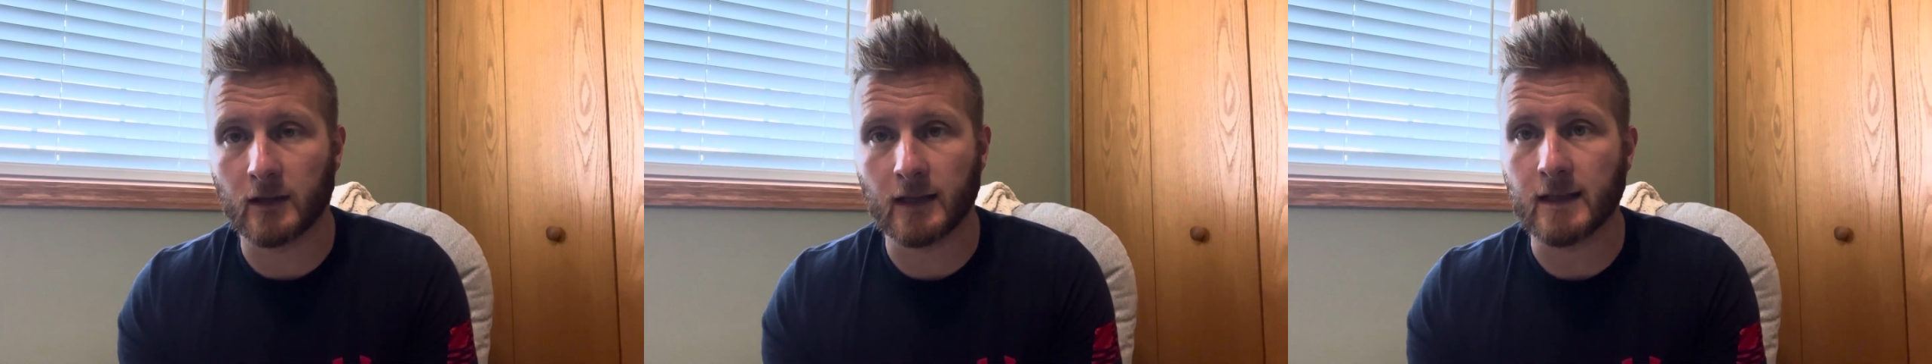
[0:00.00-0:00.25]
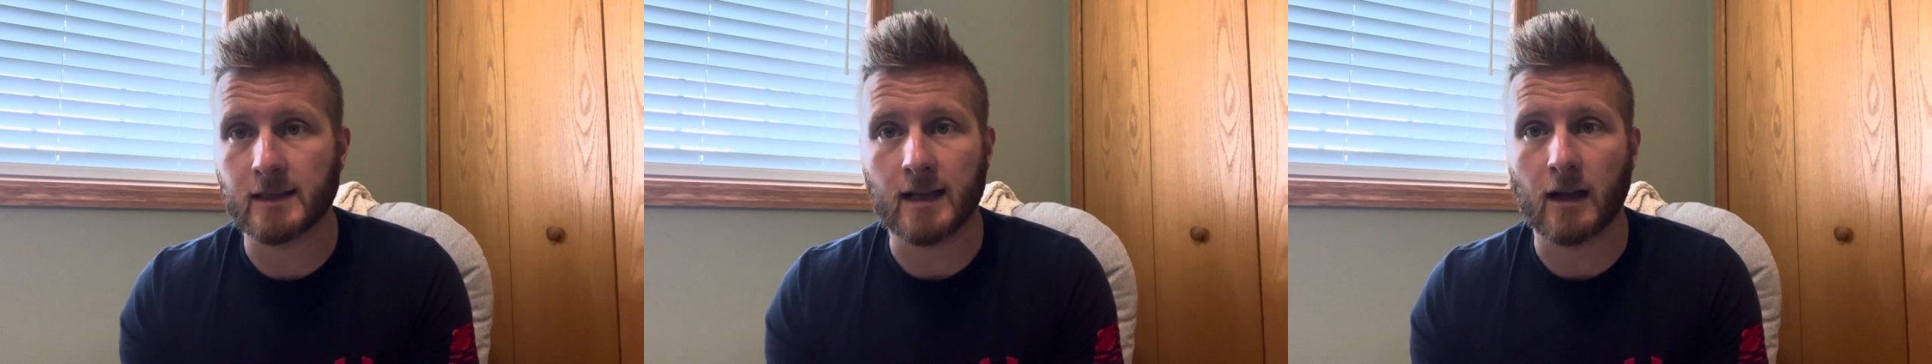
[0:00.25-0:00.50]

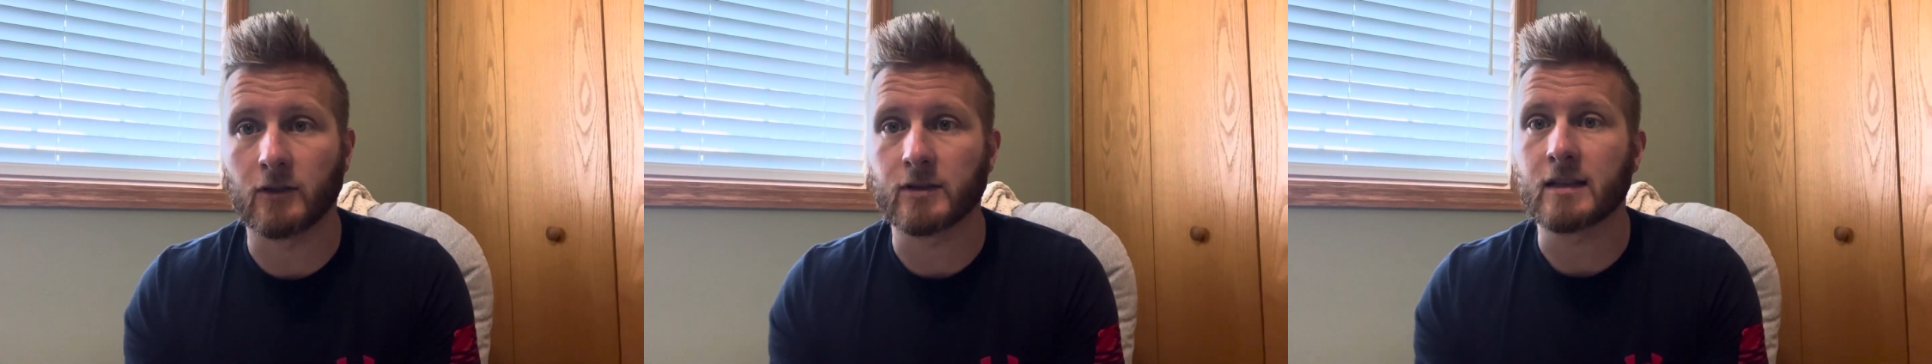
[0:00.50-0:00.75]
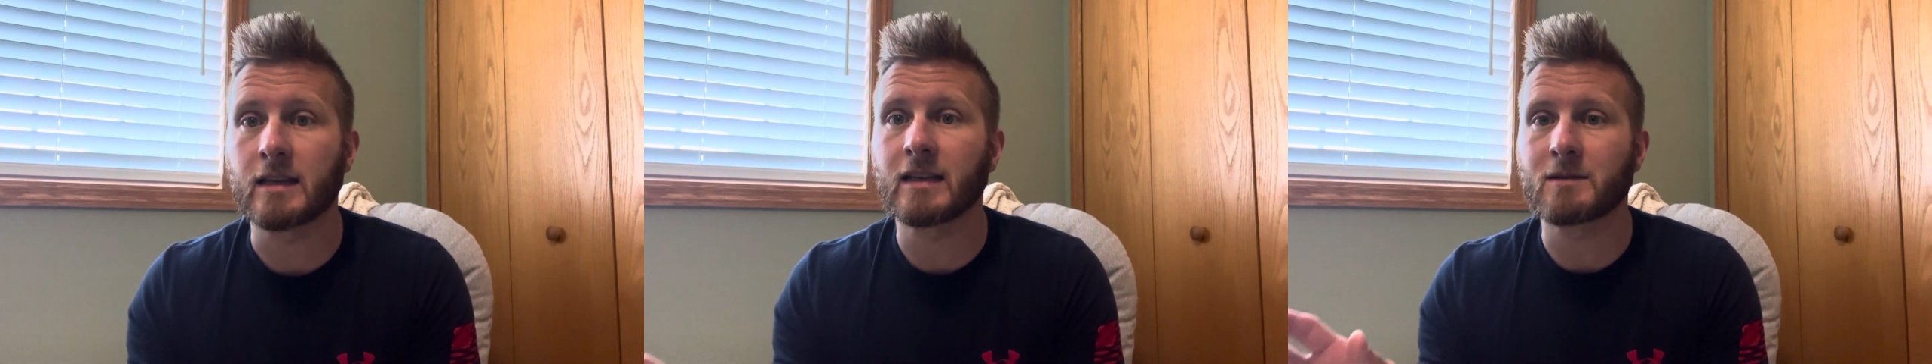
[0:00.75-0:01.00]
against Dallas.
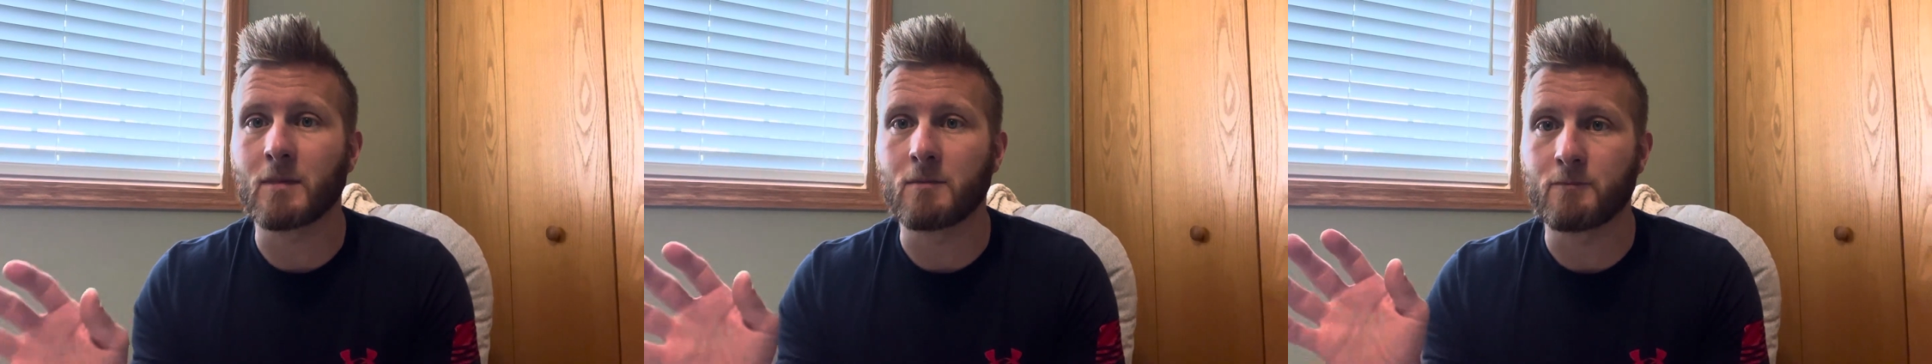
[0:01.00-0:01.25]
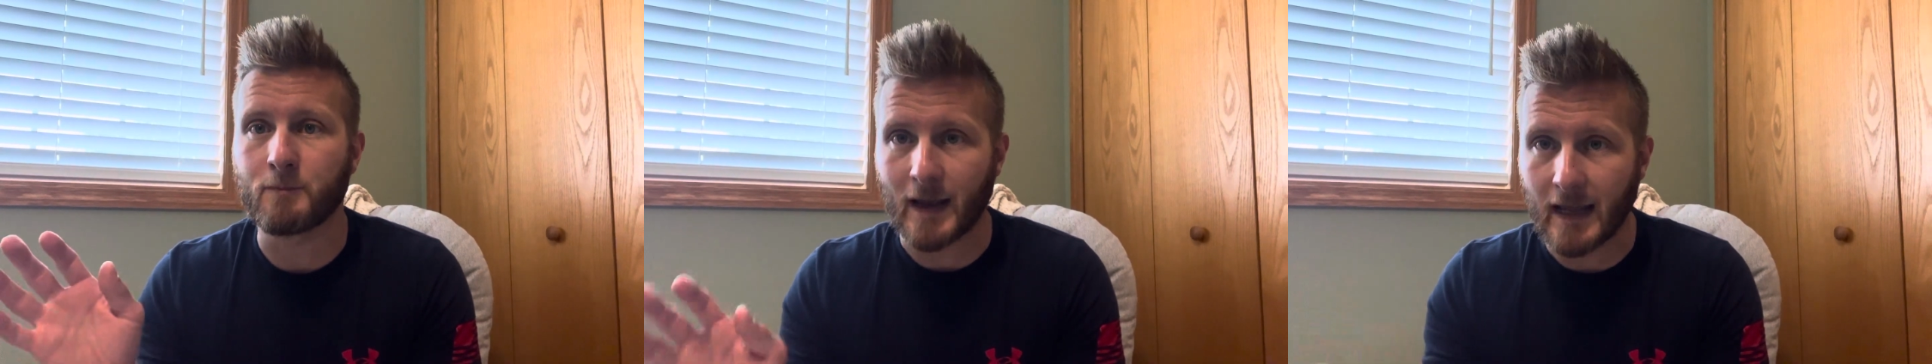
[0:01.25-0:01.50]
He has been
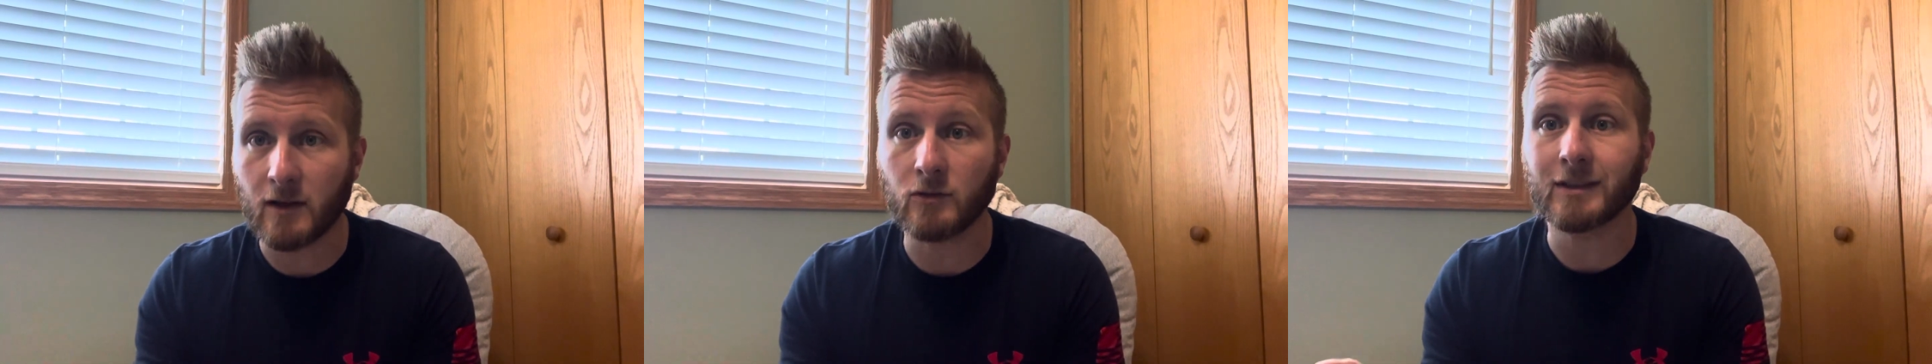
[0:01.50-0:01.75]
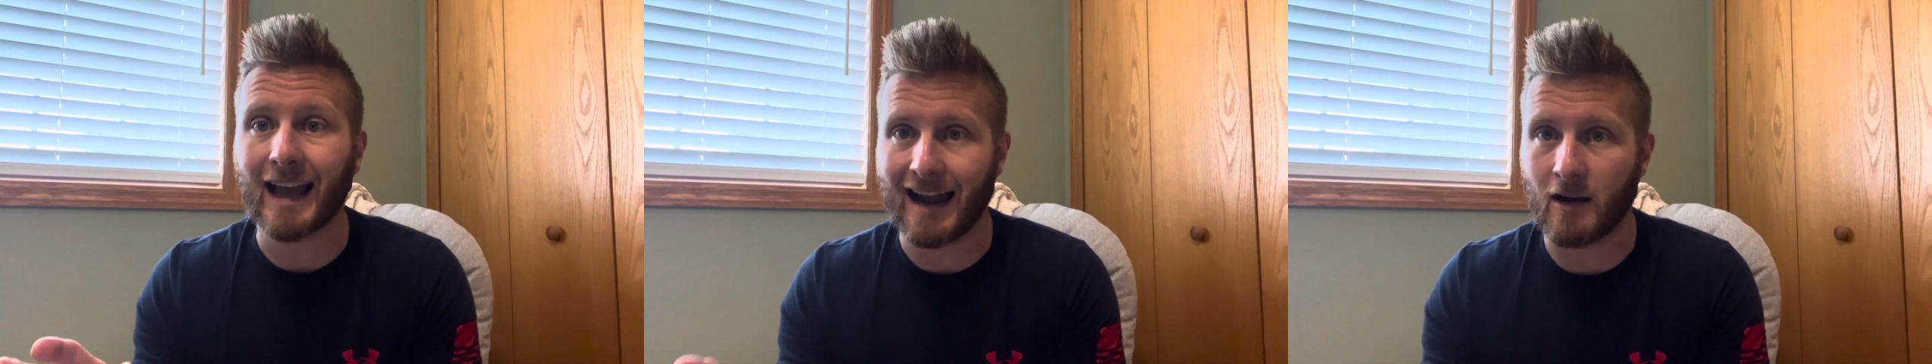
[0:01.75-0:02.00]

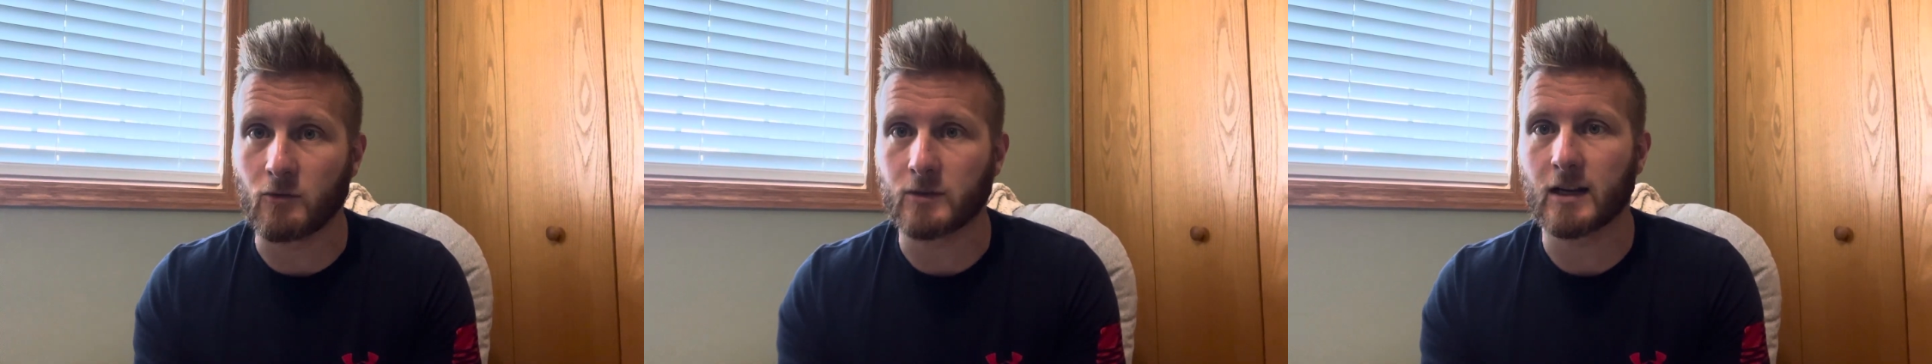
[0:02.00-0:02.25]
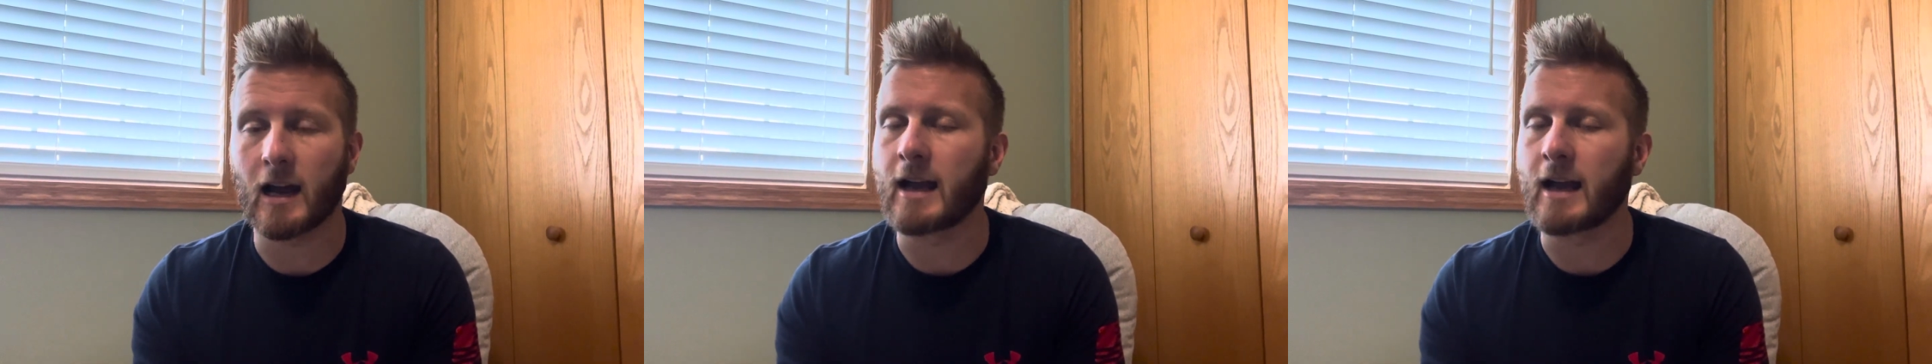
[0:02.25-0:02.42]
bailed out.